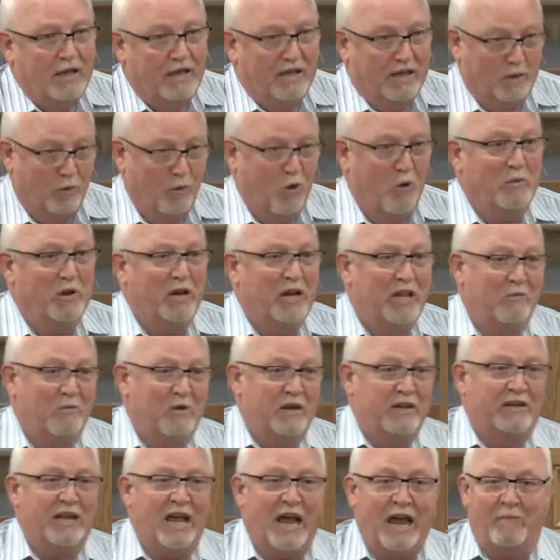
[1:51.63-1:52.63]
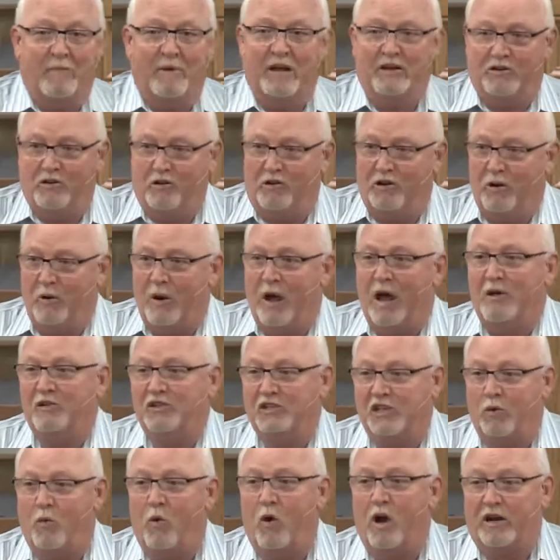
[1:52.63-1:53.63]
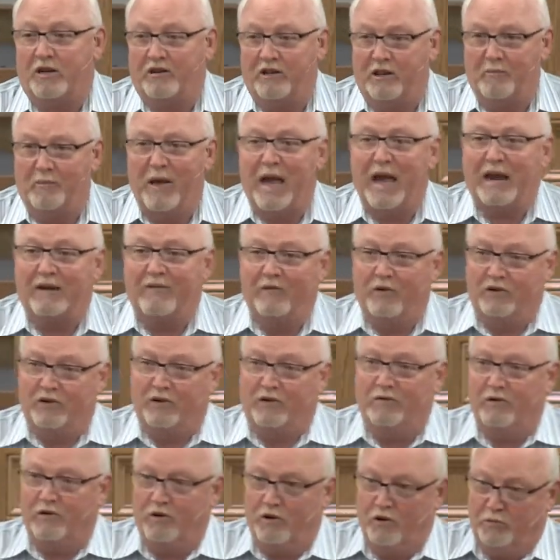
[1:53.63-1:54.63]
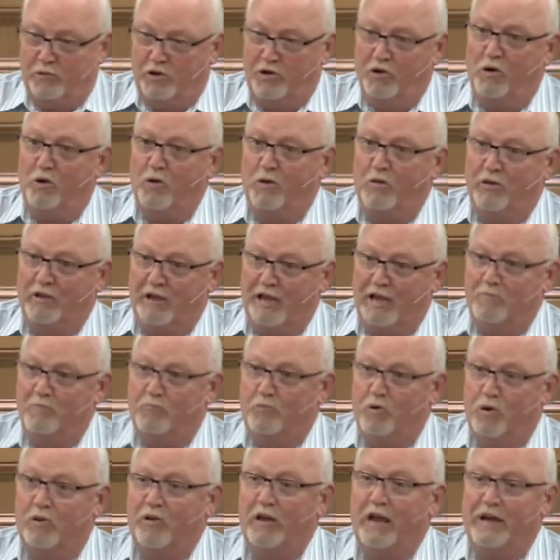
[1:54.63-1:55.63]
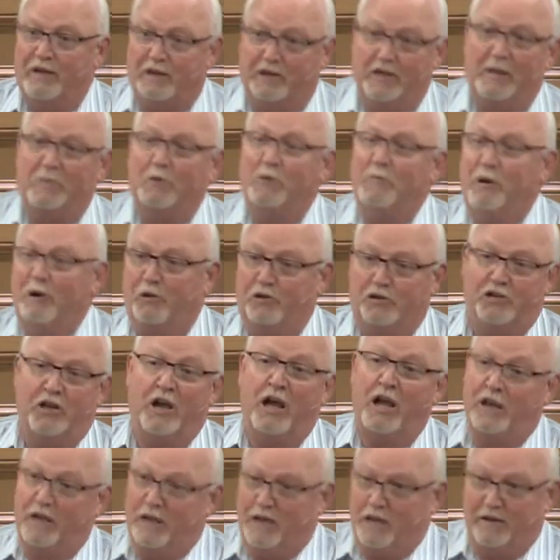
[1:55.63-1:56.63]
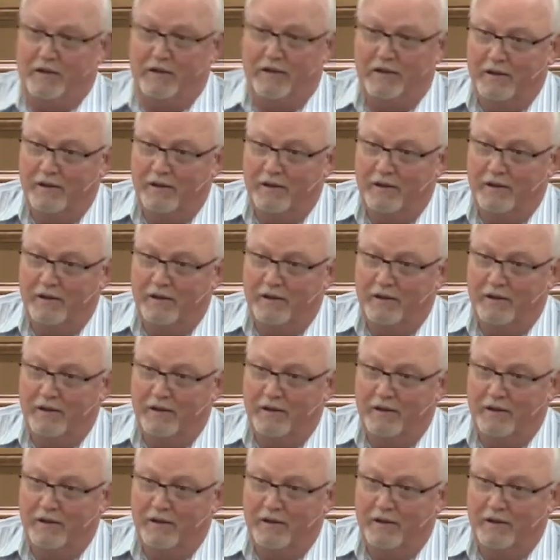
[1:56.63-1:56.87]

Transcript: The woman, in the meantime, had turned around. She walked to the back of her, her mule and pulled out a double barrel shotgun.